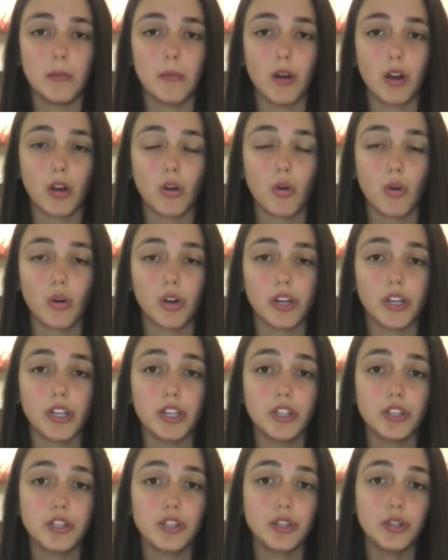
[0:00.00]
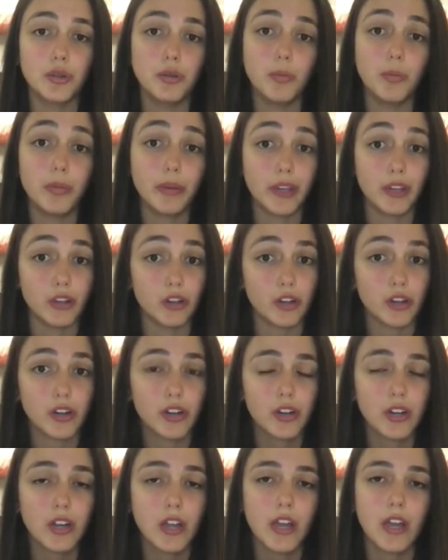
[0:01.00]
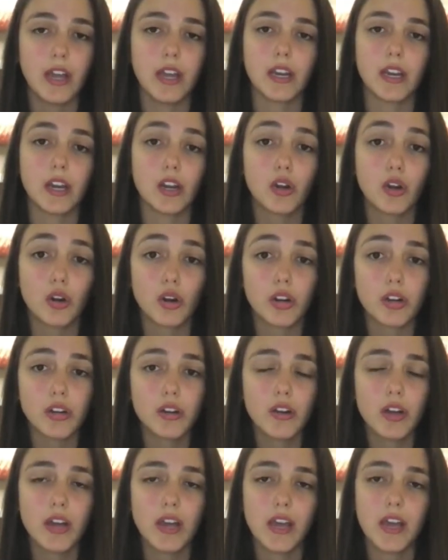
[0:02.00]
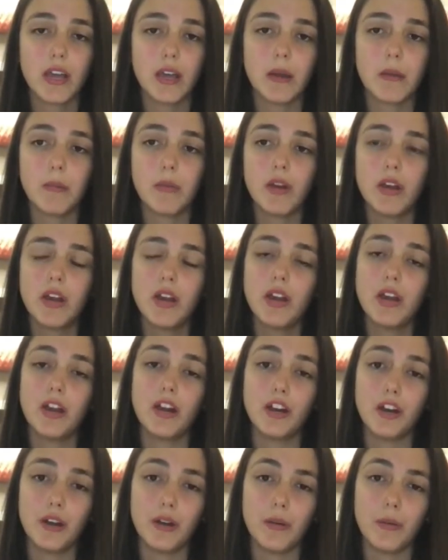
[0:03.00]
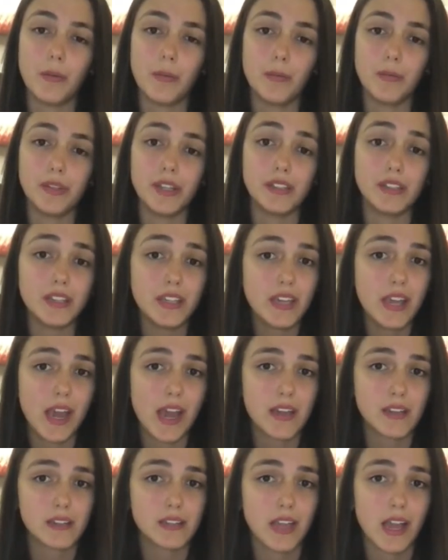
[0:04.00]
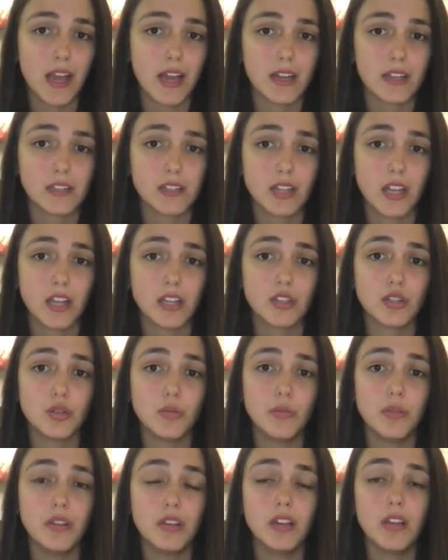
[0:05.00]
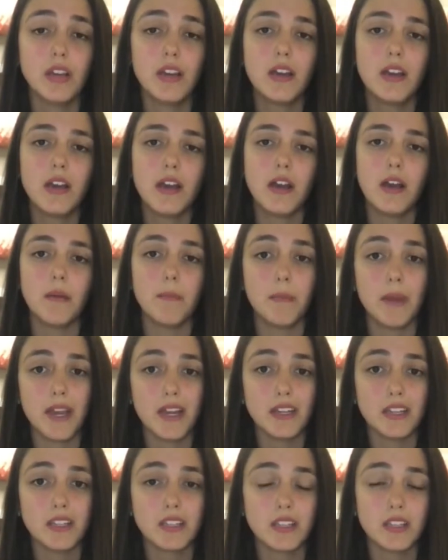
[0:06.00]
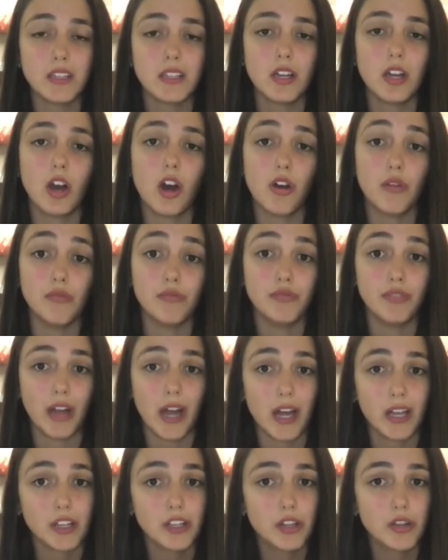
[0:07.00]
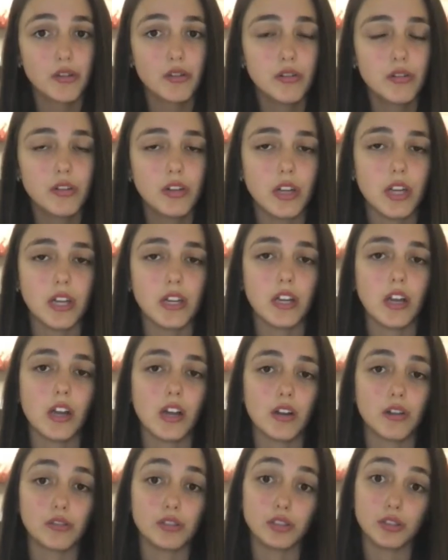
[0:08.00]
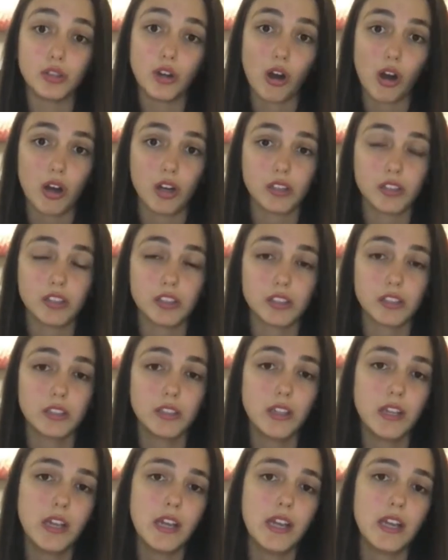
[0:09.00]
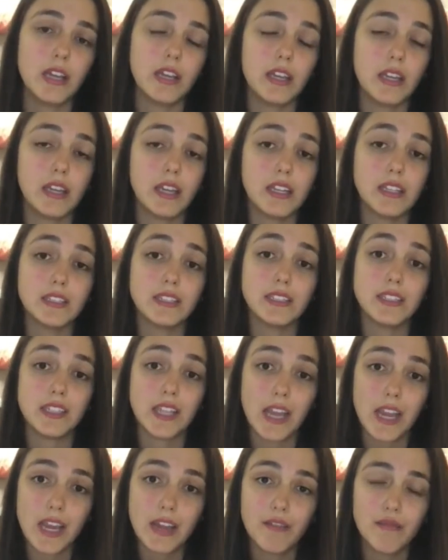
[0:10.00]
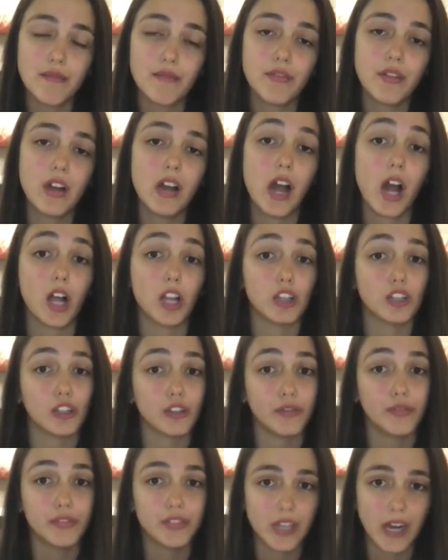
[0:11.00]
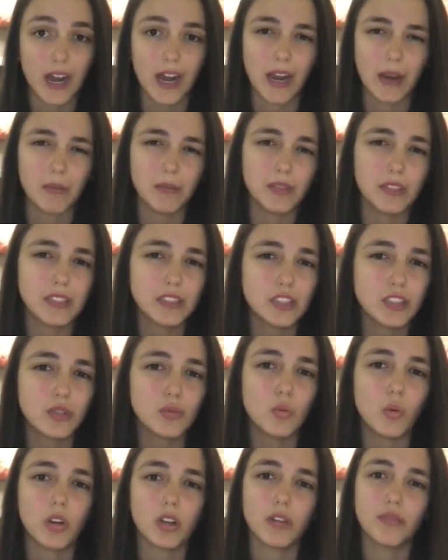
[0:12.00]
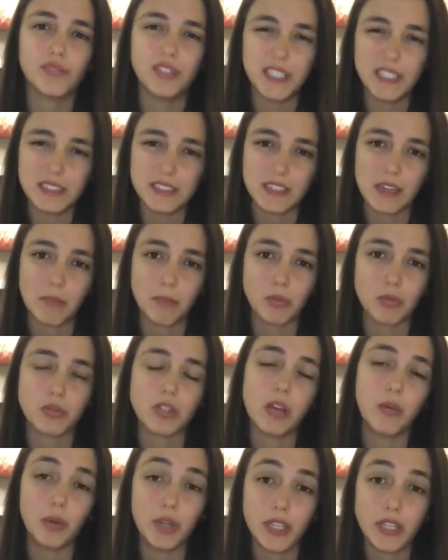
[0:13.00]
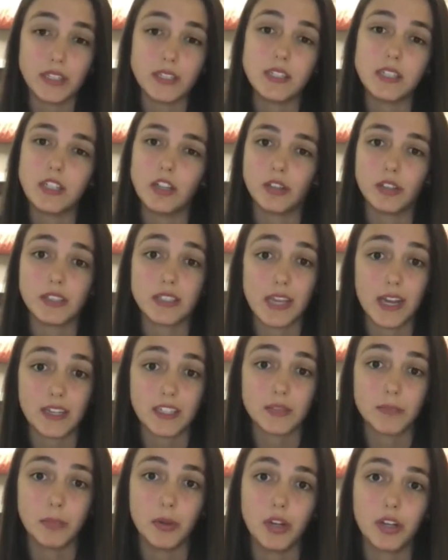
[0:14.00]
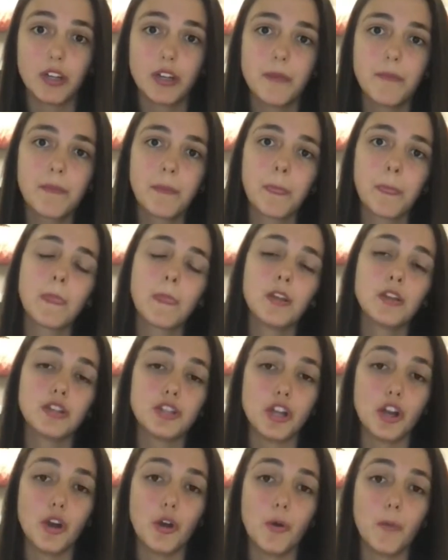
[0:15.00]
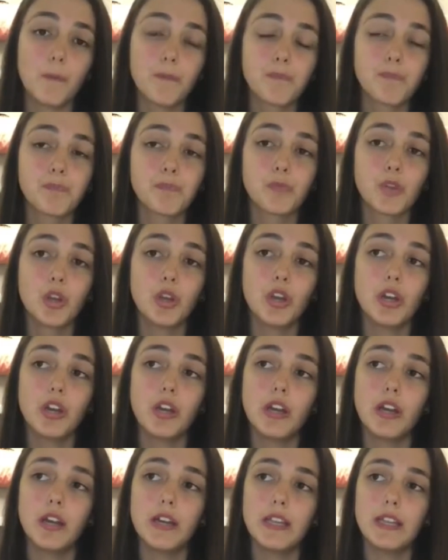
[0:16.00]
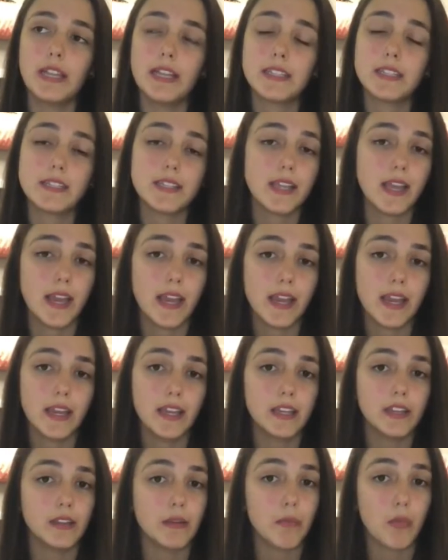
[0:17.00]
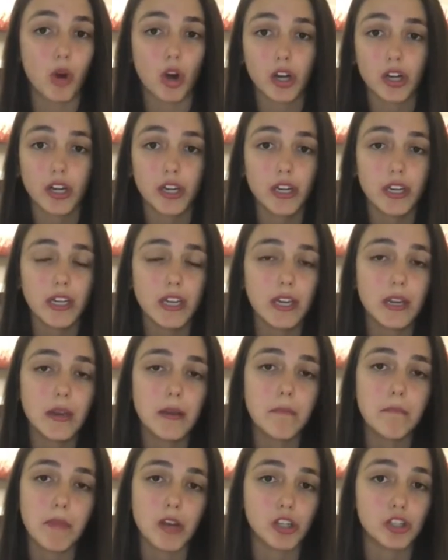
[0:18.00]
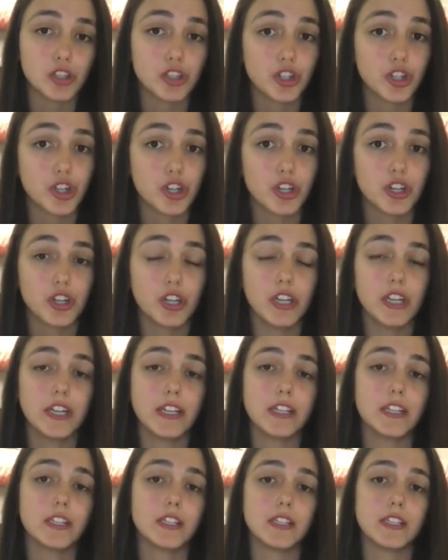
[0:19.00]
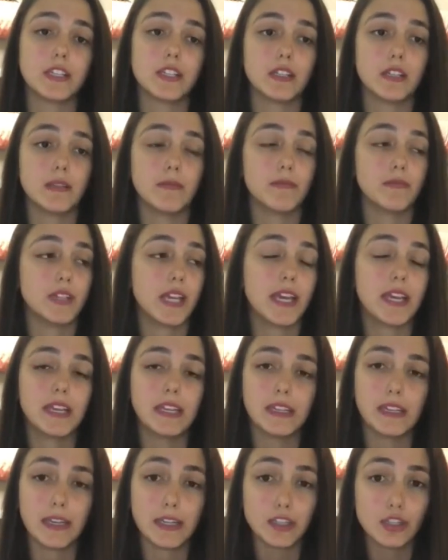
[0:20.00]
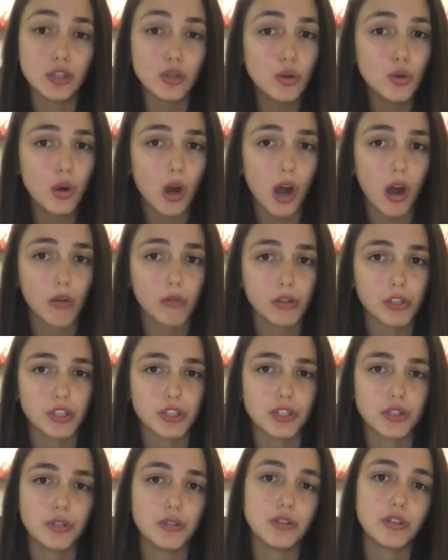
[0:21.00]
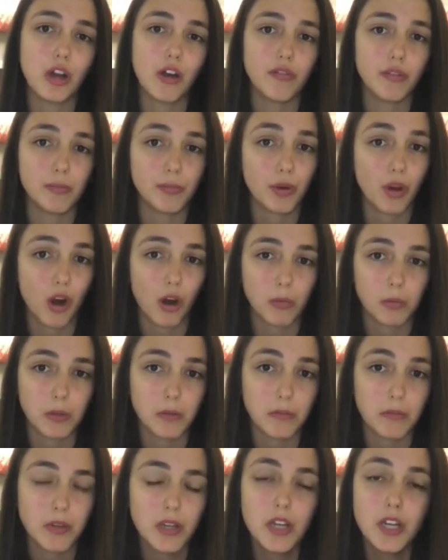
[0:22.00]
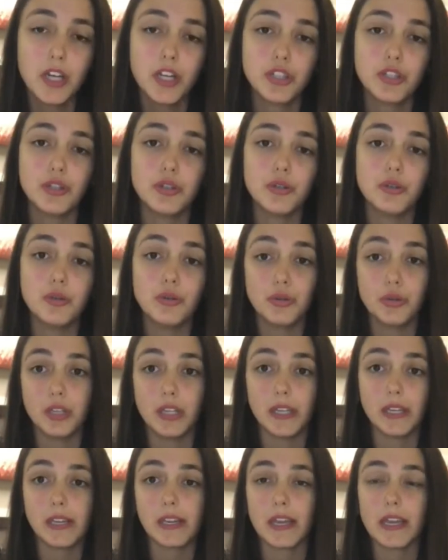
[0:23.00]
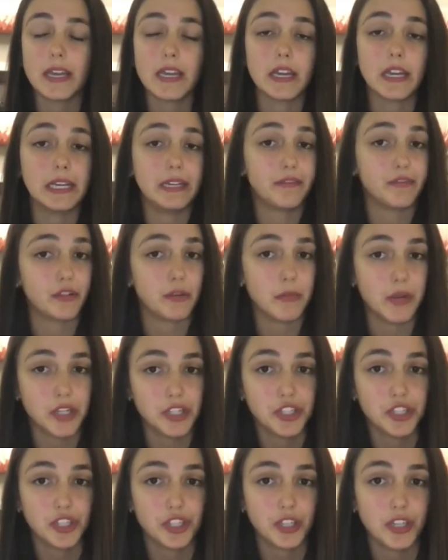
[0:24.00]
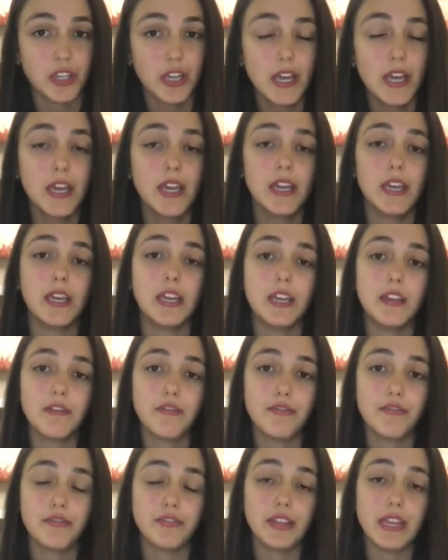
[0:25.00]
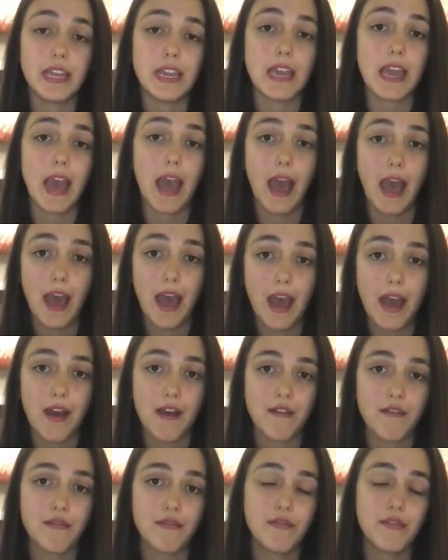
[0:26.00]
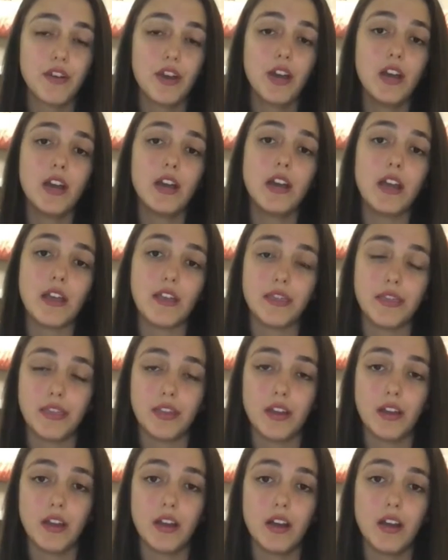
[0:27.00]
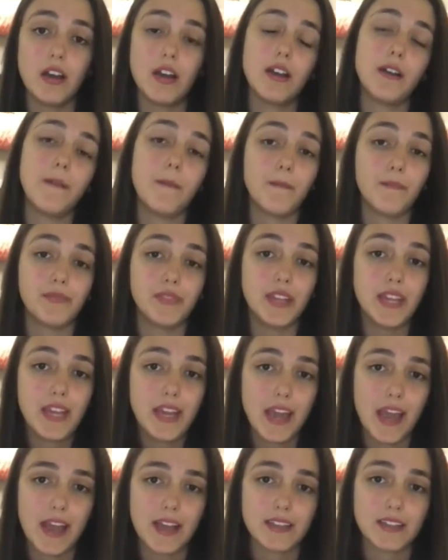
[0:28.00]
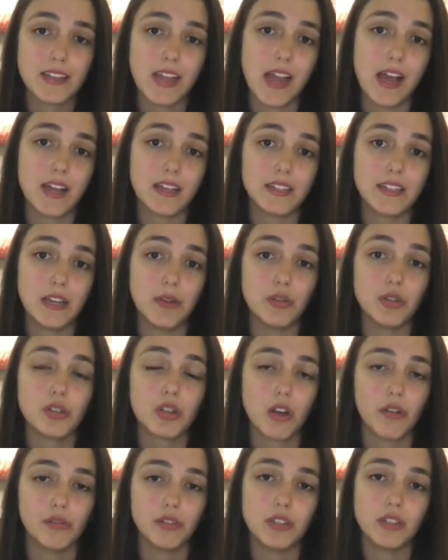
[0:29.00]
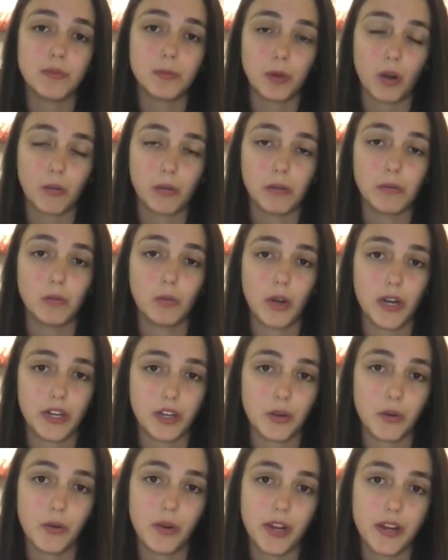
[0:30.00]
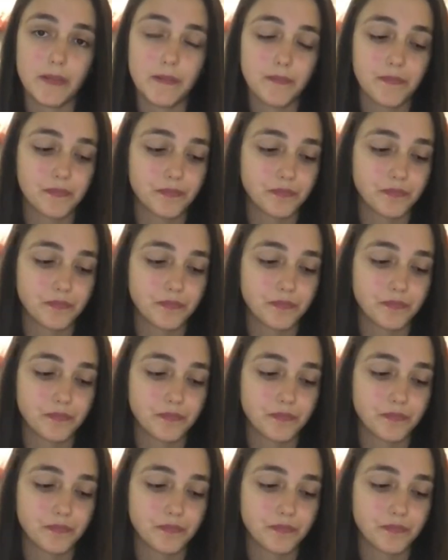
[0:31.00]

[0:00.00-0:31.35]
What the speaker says: according to Peter. And according to him, the DSS has to be based on value and not on the cost. It can save a lot of time. This is one of the examples that we can see on a textbook. So let's say the marketing manager is taking like 2 hours to solve a problem, to get like information. If they have the DSS, they would solve this problem right away.